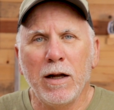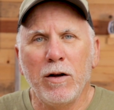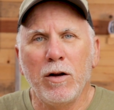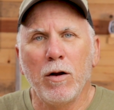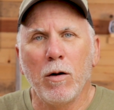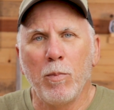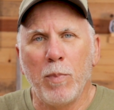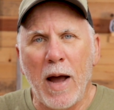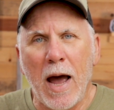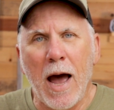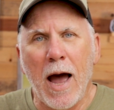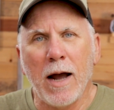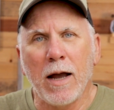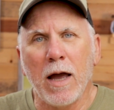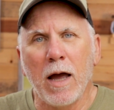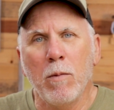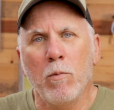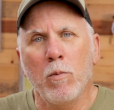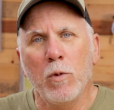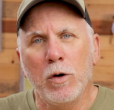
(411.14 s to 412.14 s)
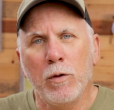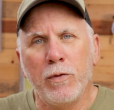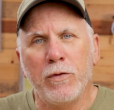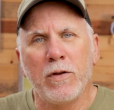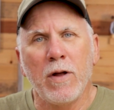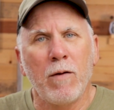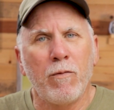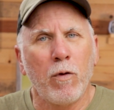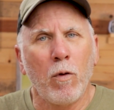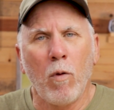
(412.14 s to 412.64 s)
into your pack and move
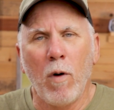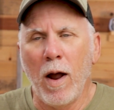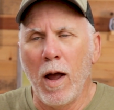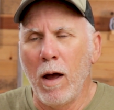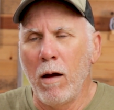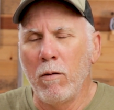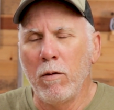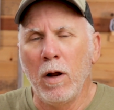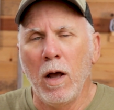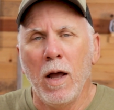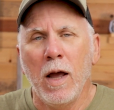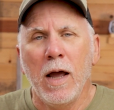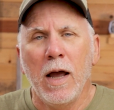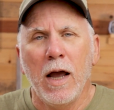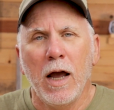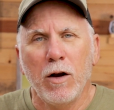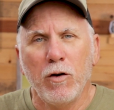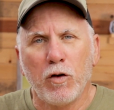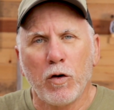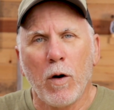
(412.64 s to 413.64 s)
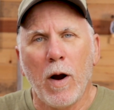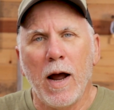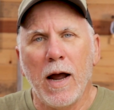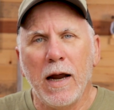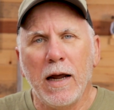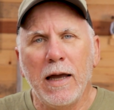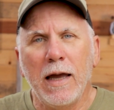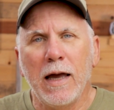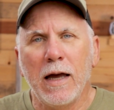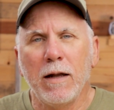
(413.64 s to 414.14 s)
stuff around and try
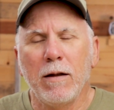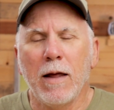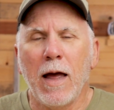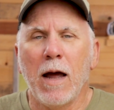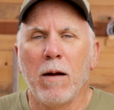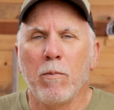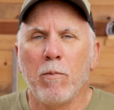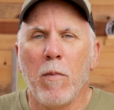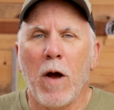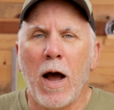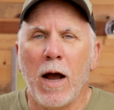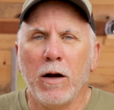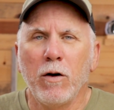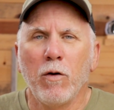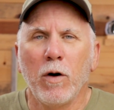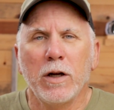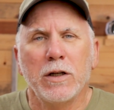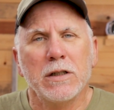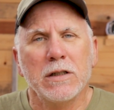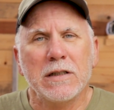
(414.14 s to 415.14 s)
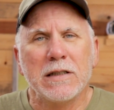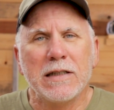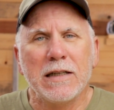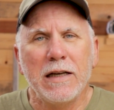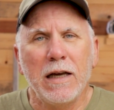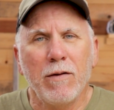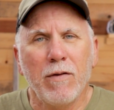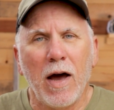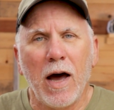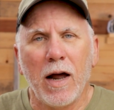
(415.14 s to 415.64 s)
and get that hydration
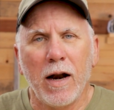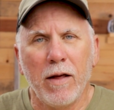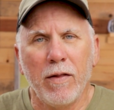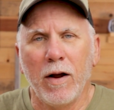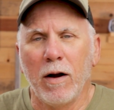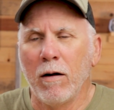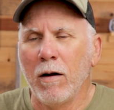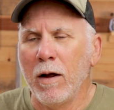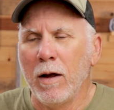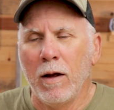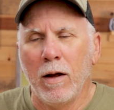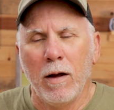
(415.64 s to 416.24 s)
sleeve out of there.